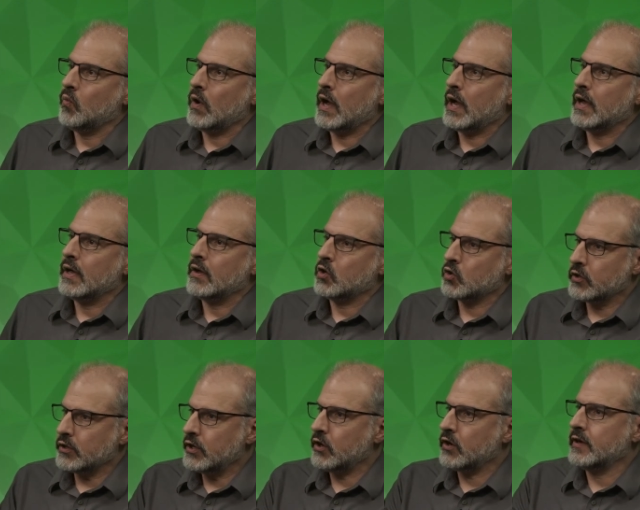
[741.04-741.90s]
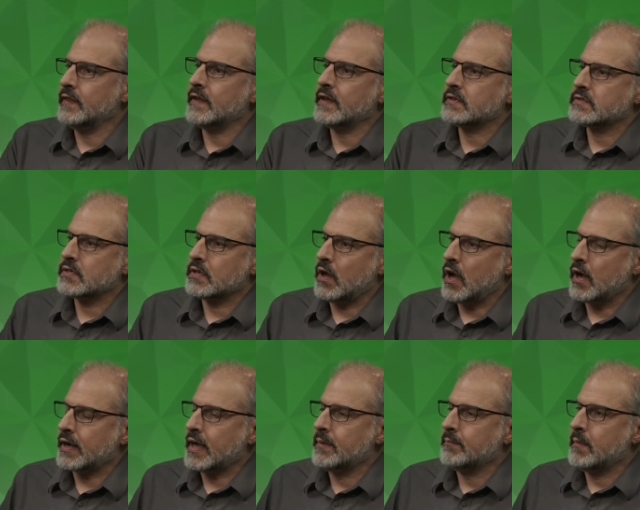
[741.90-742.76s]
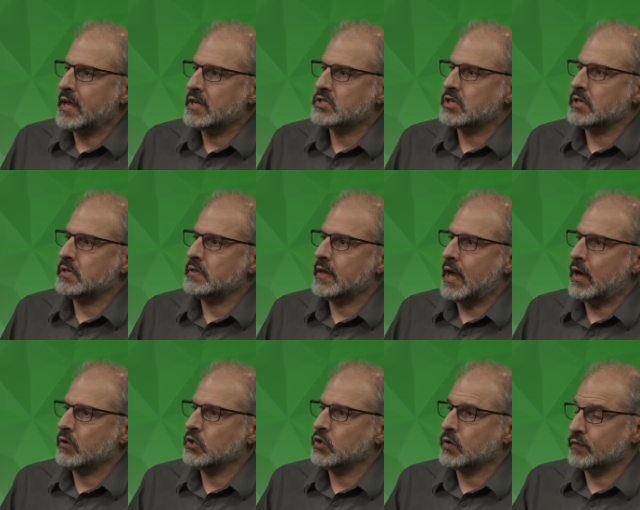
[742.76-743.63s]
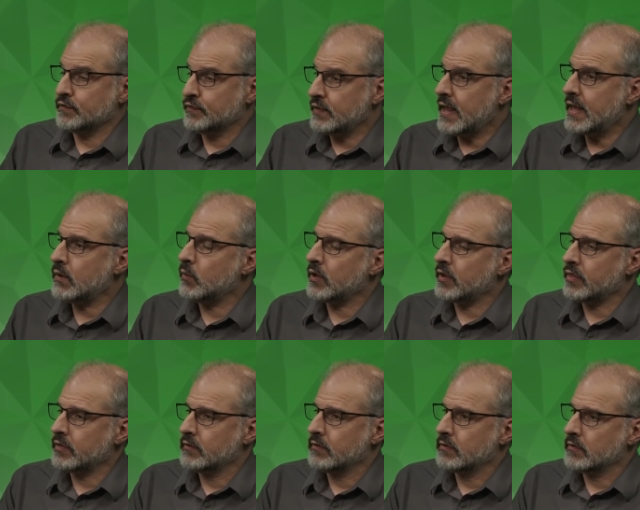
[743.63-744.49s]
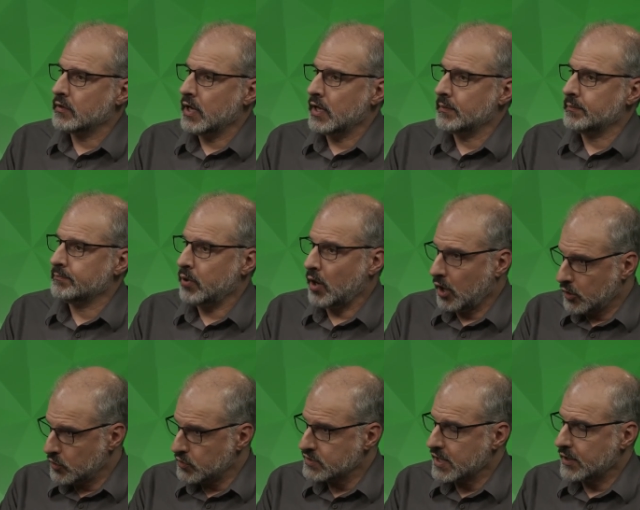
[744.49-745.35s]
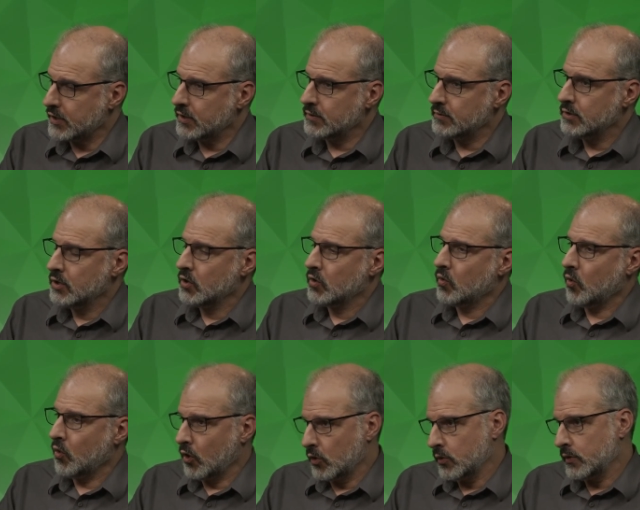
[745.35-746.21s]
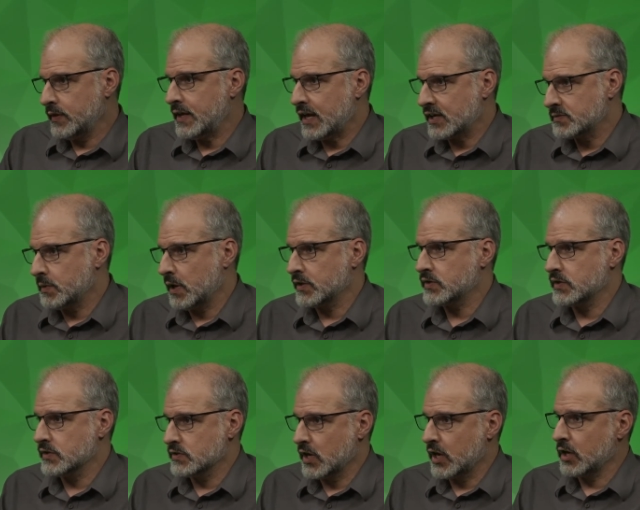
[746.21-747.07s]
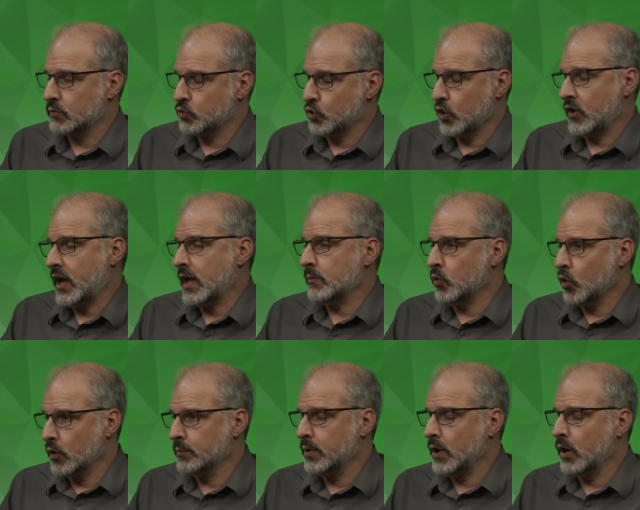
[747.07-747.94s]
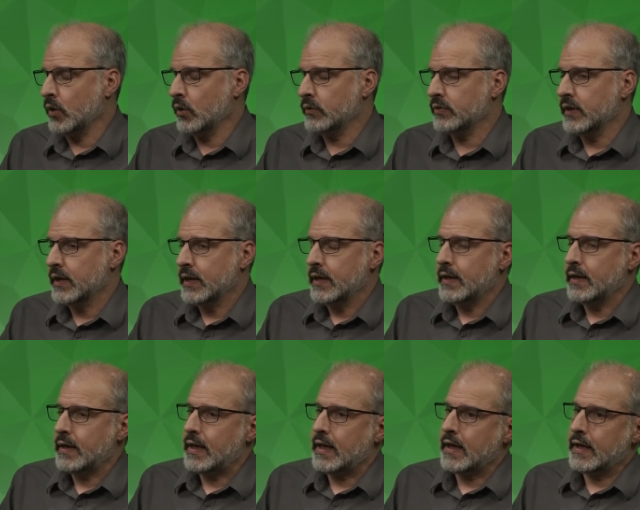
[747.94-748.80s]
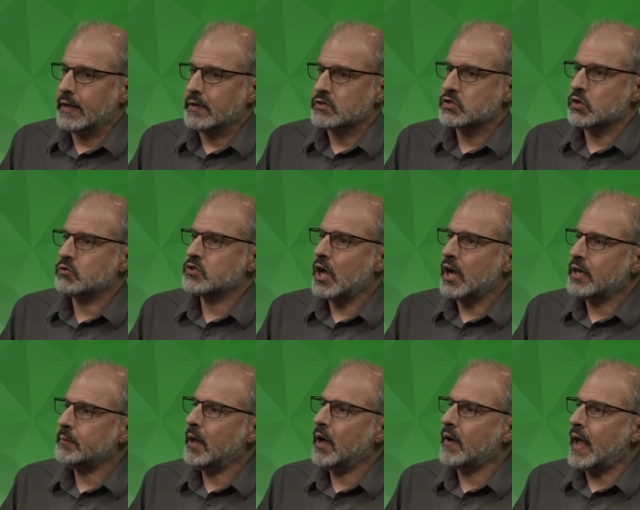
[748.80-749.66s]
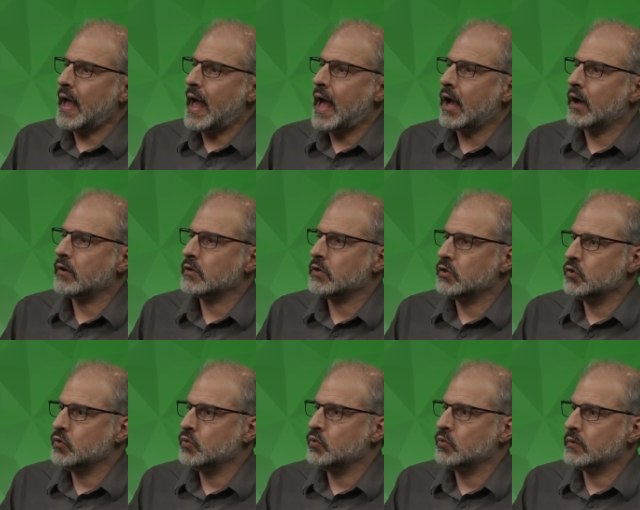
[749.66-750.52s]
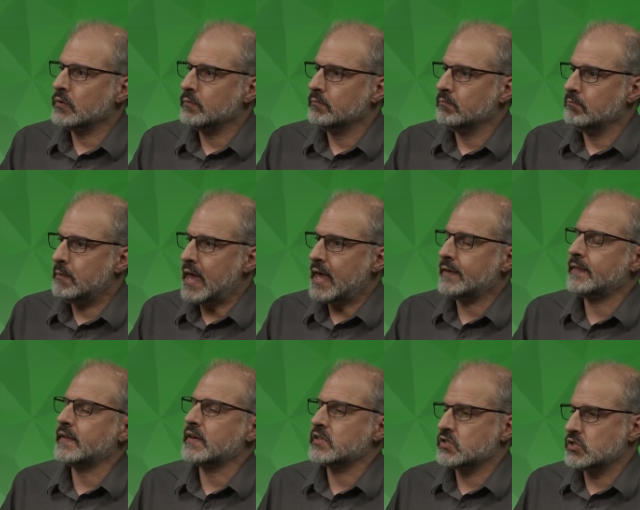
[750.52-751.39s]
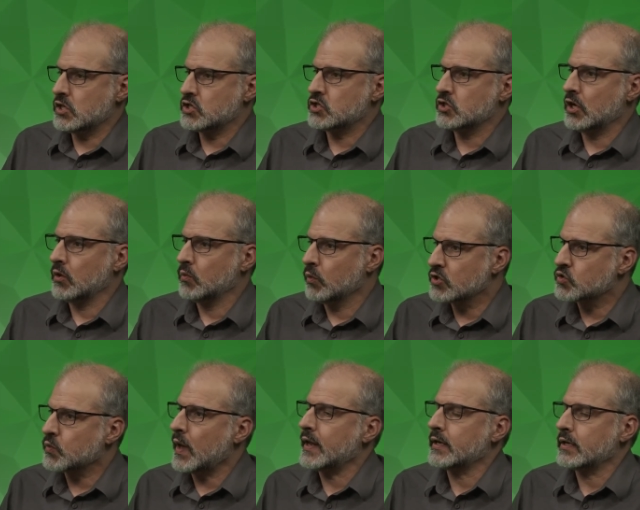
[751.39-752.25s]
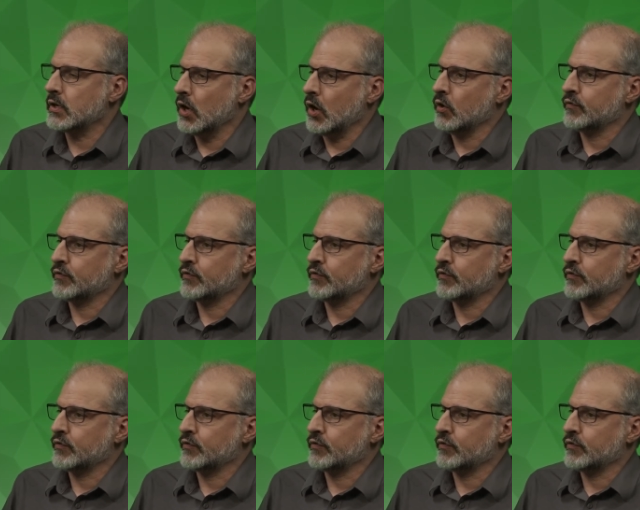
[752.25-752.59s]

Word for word: Uh, earlier in the talk, I mentioned how you can flight with uh, Partner Center mm -hmm. or the Xbox Insider Program or both. Uh, so, talk about how you made the decision on which way to go